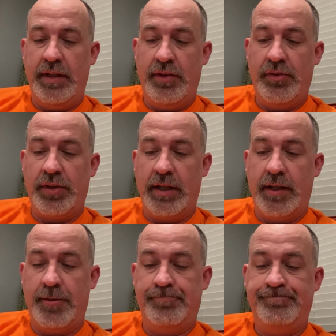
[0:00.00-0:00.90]
is
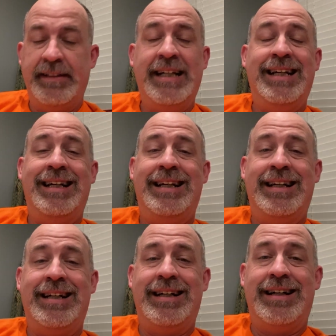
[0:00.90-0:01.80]
um,
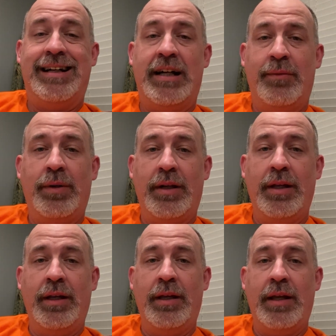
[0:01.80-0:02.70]
I
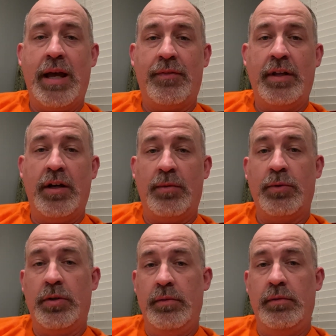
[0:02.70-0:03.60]
really have to
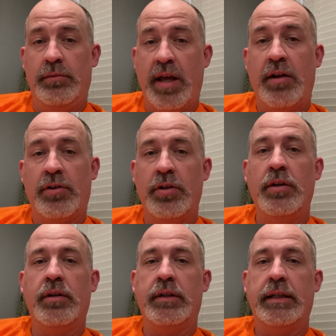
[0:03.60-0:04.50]
help Taylor
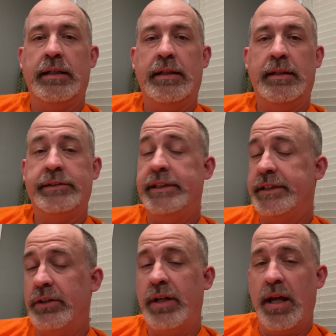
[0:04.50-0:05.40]
cook. Uh, she
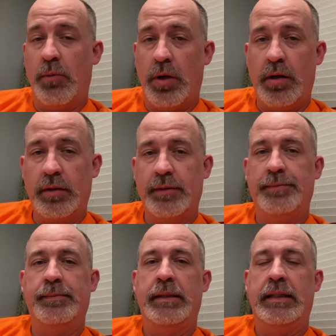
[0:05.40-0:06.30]
still can't walk.
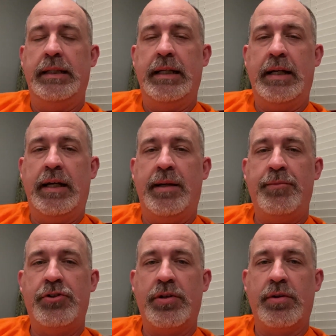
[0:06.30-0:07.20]
I'm
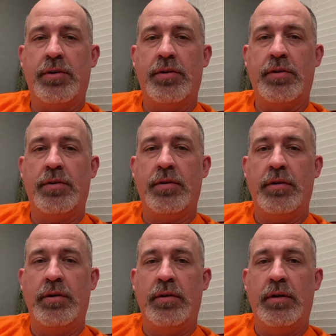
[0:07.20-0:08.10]
sure
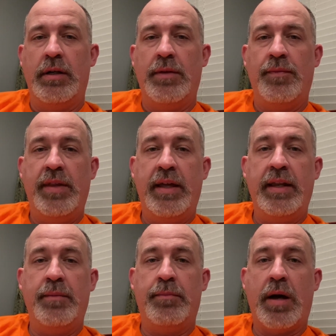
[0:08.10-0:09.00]
that
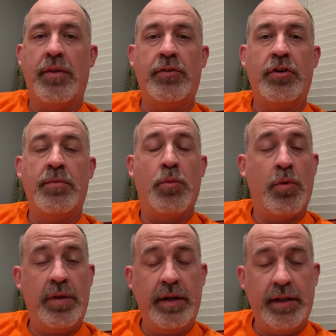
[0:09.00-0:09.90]
it bothers her
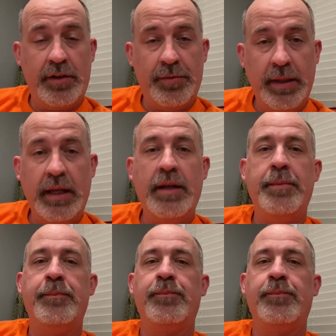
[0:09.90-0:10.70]
more than it does me.